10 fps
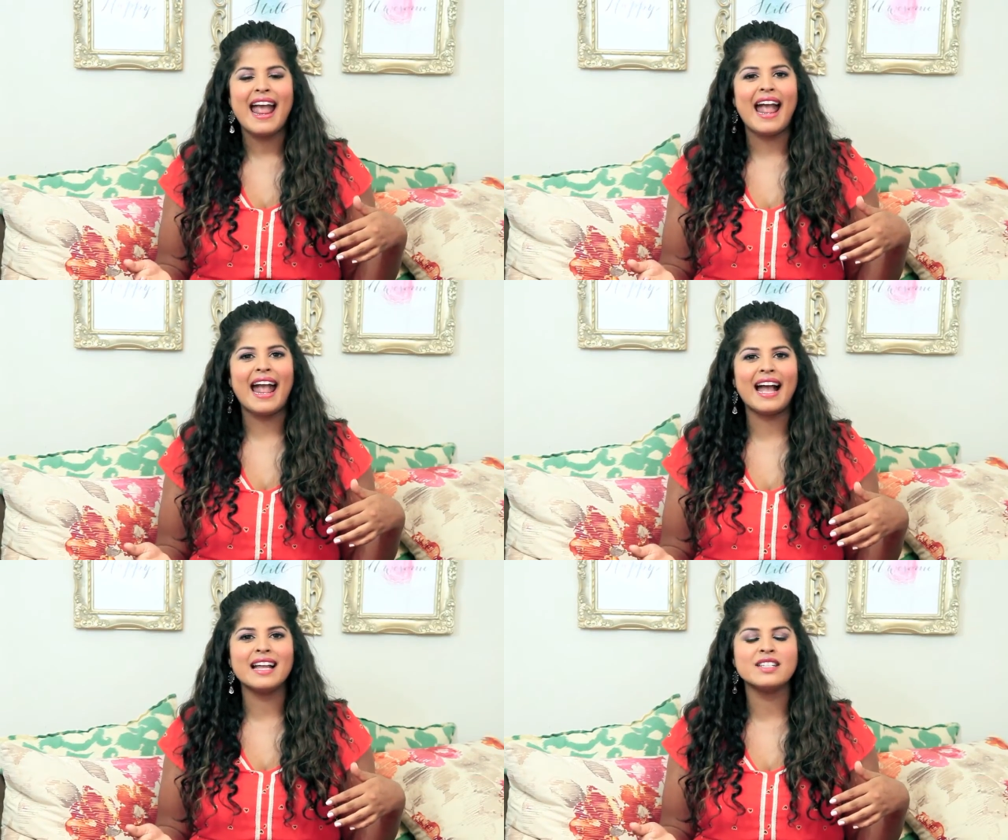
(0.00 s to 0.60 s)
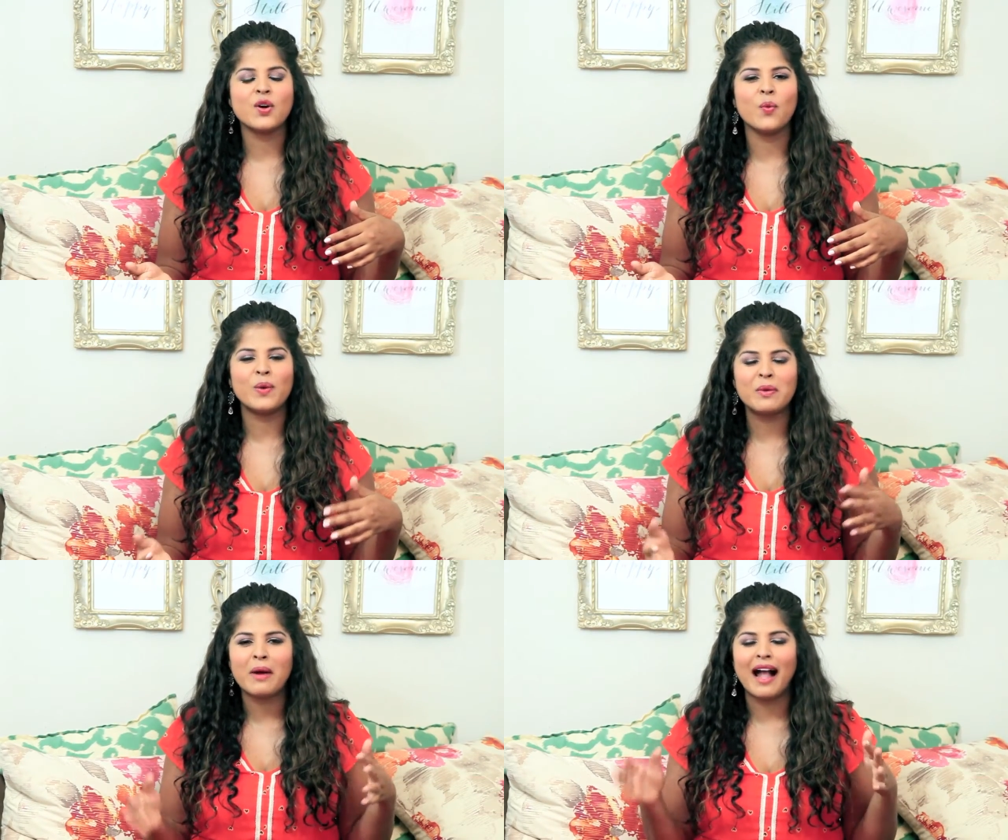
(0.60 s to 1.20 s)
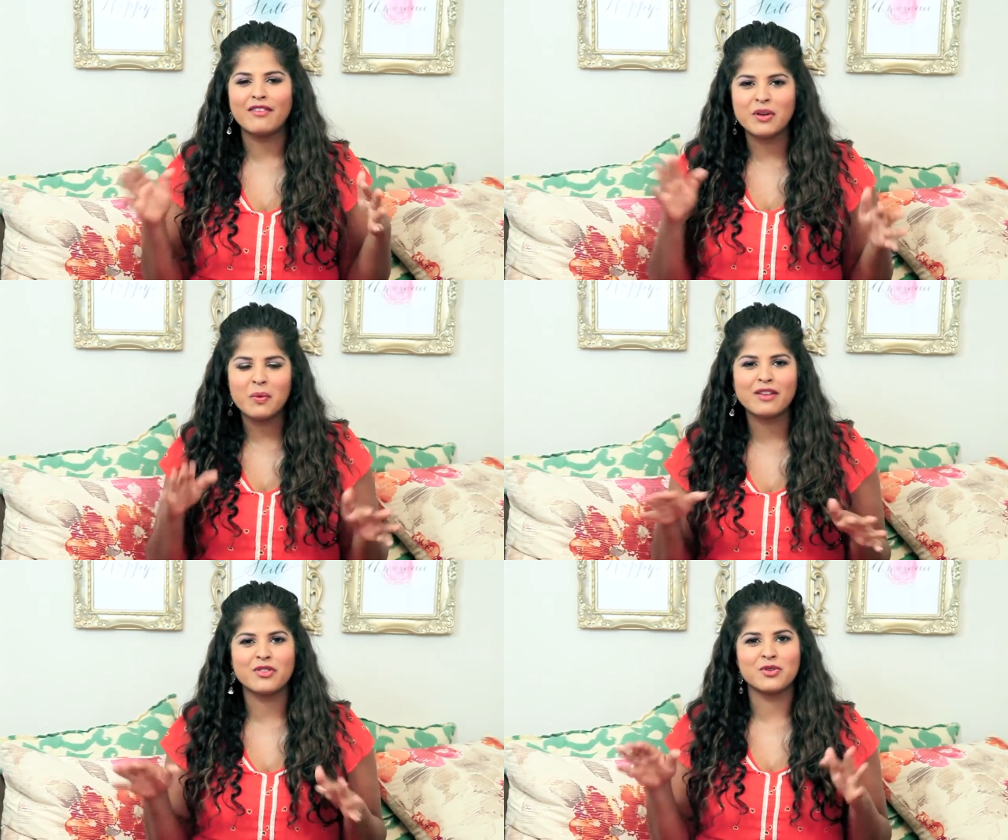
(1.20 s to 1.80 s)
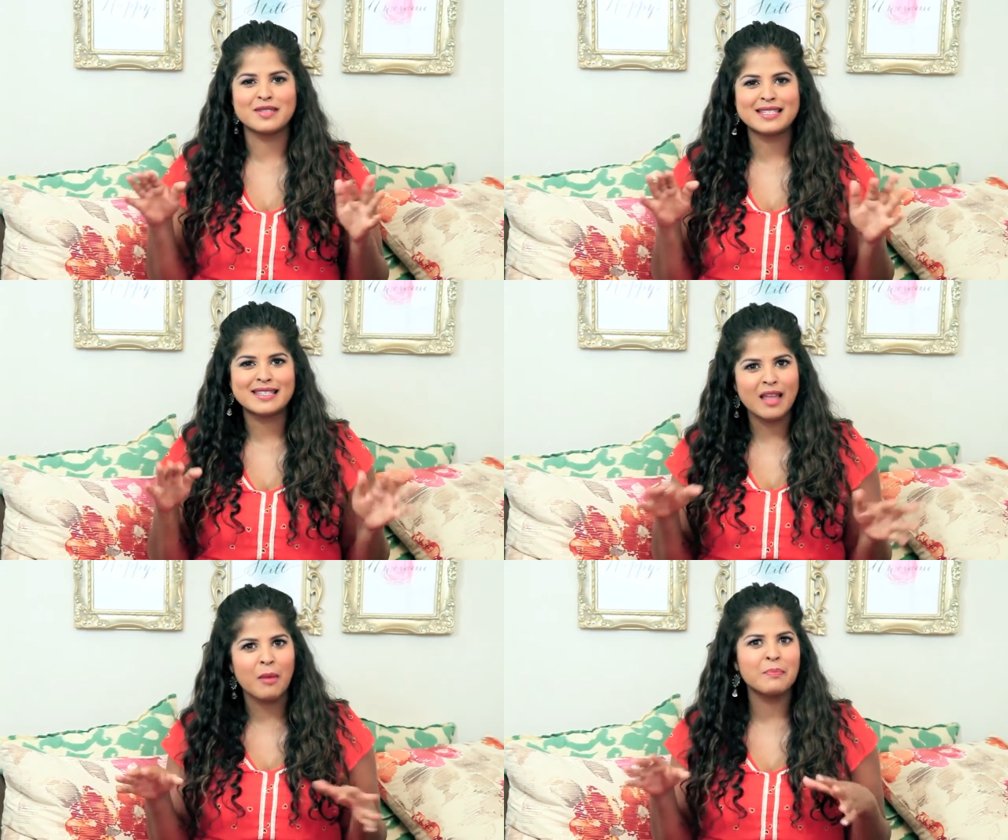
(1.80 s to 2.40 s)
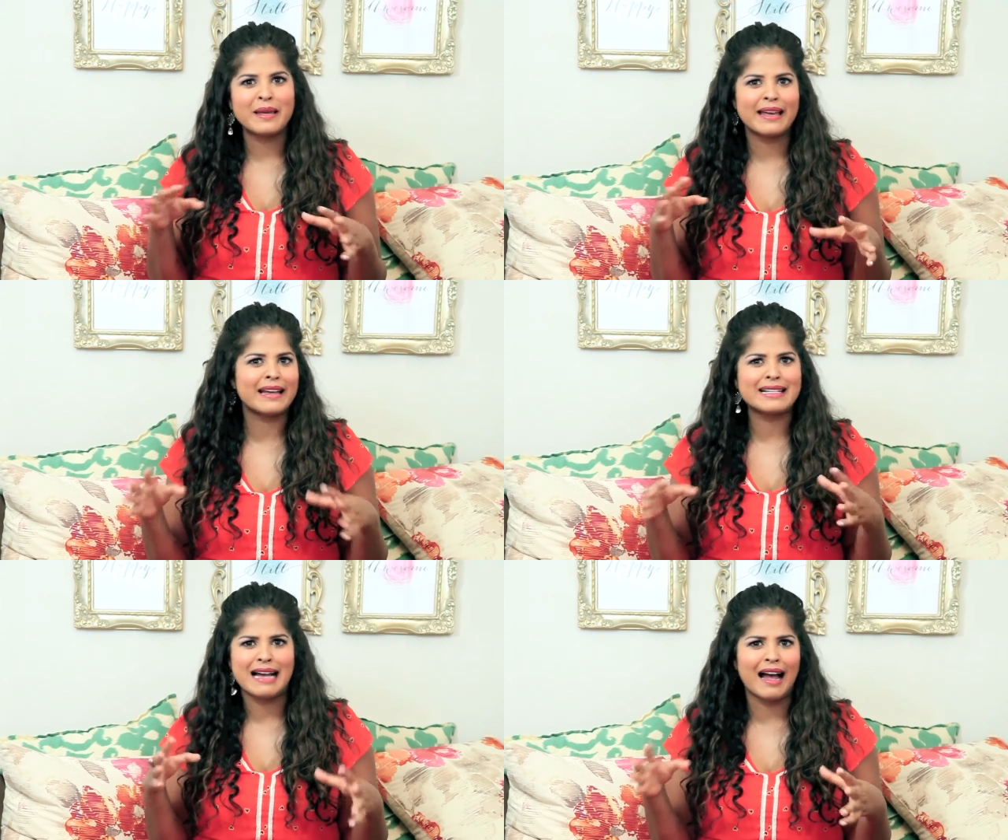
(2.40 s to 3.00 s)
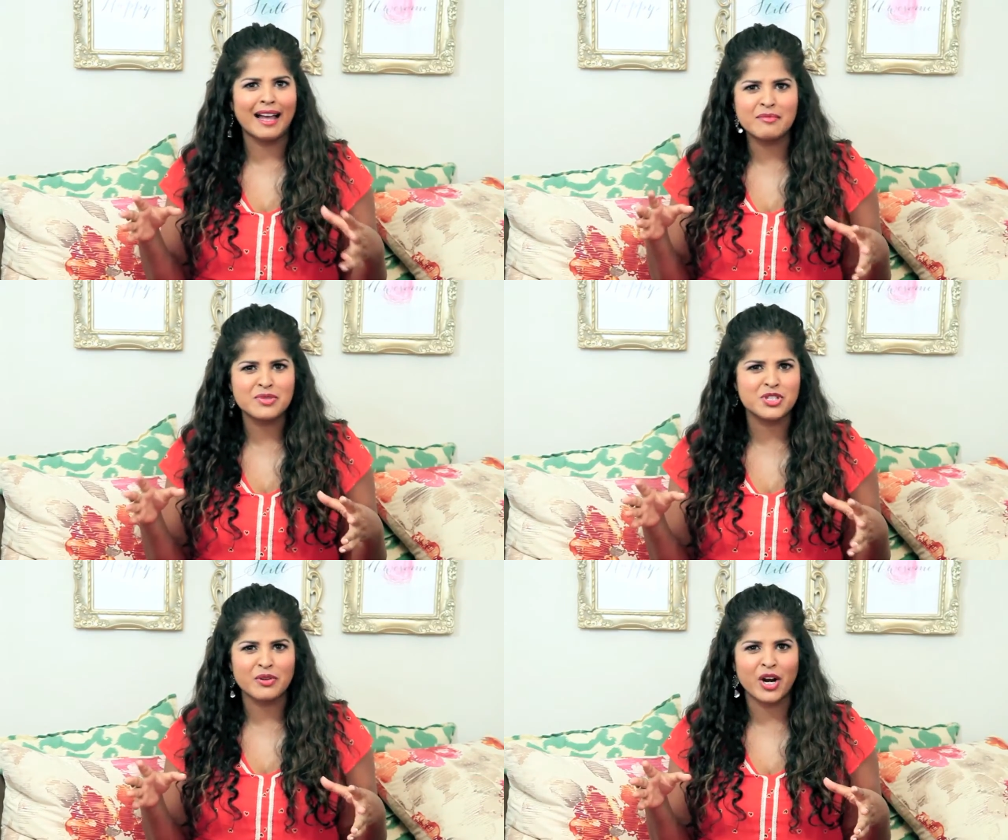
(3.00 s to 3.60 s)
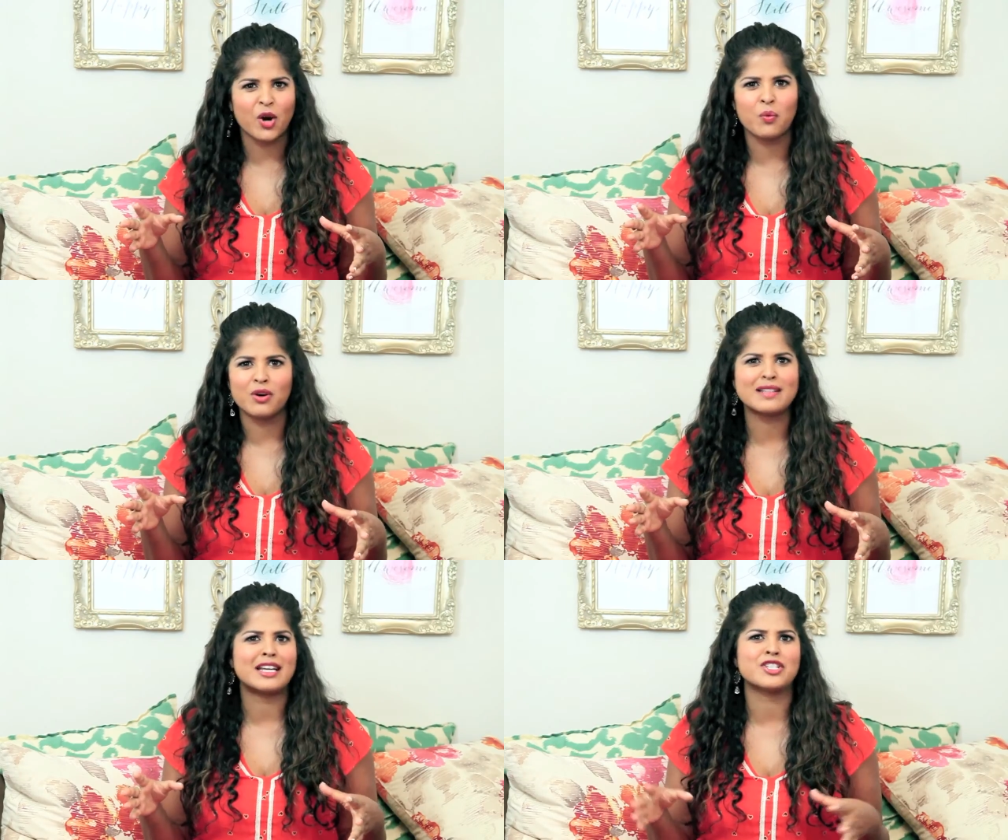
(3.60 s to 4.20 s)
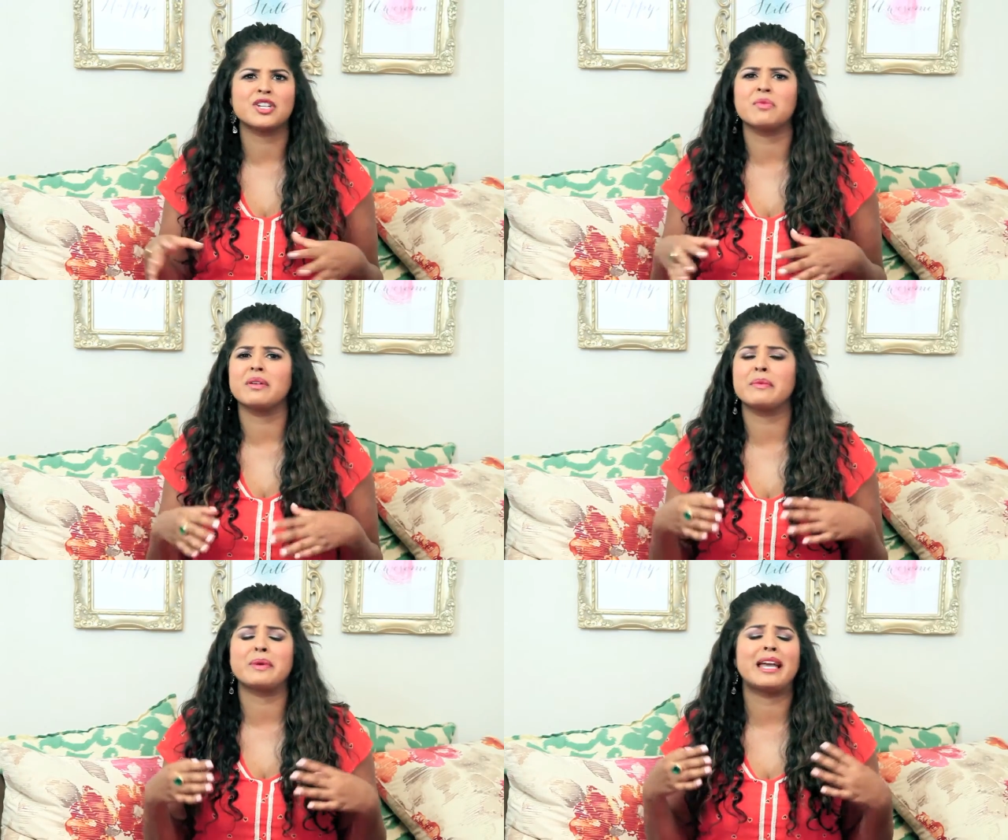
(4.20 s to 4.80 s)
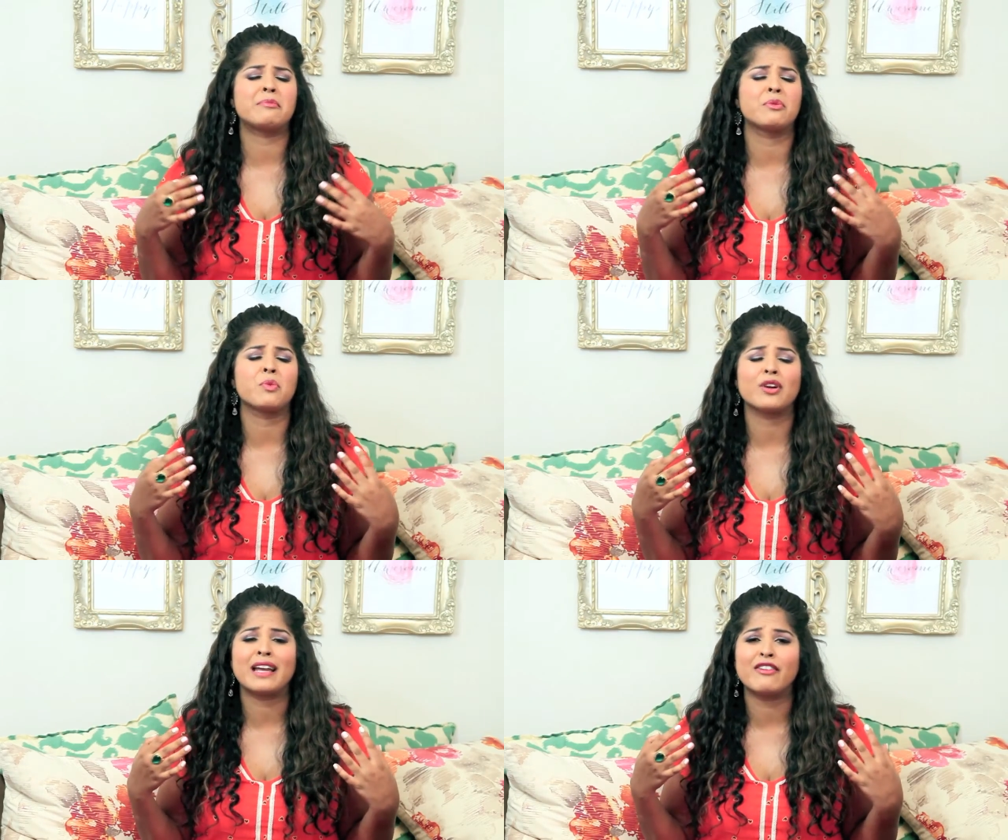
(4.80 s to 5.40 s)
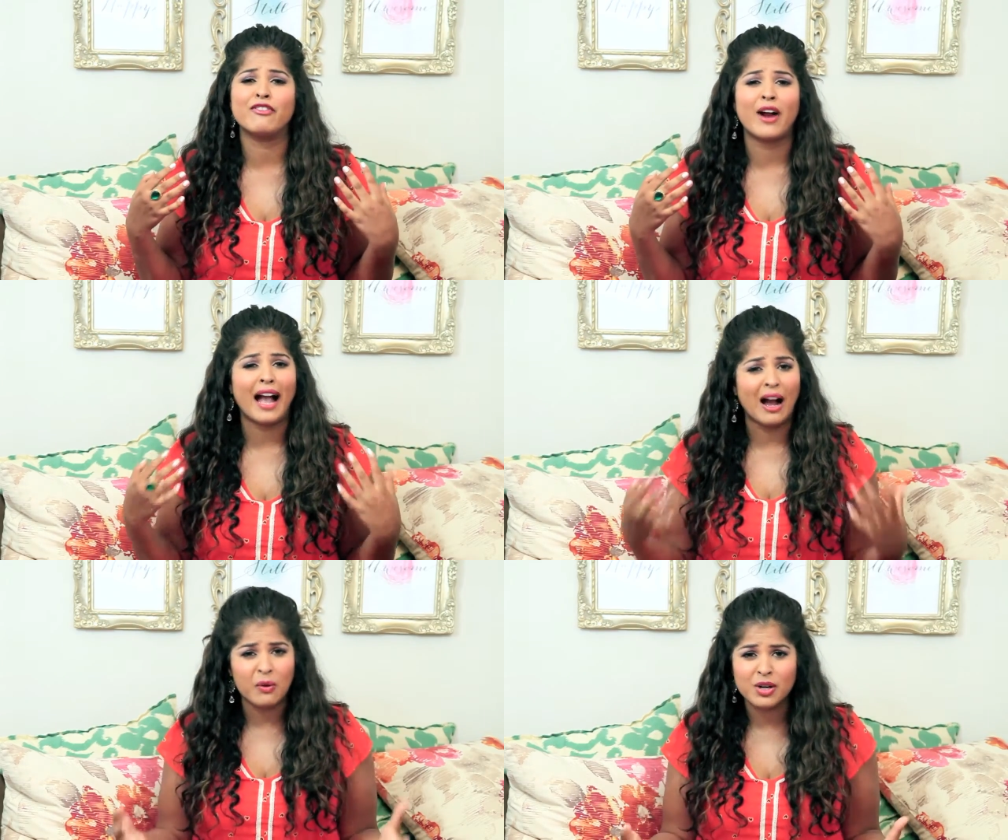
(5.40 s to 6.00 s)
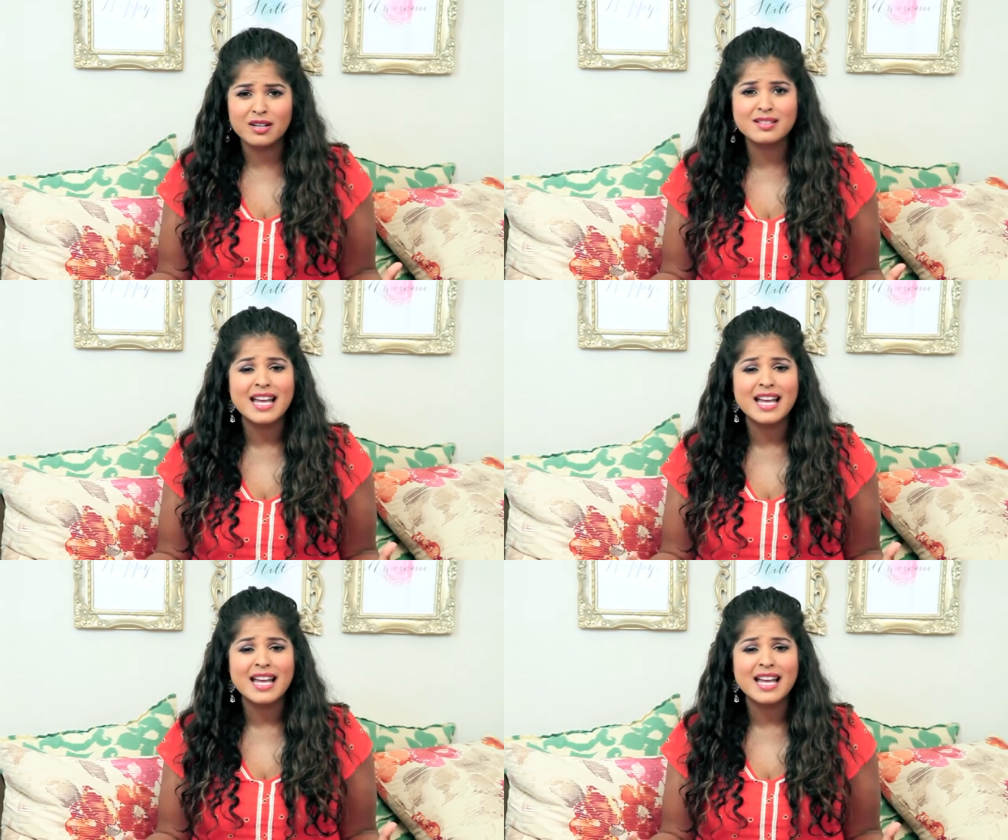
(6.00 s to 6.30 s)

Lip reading: and we were having one of those slumping times during our work session where we had been working for hours,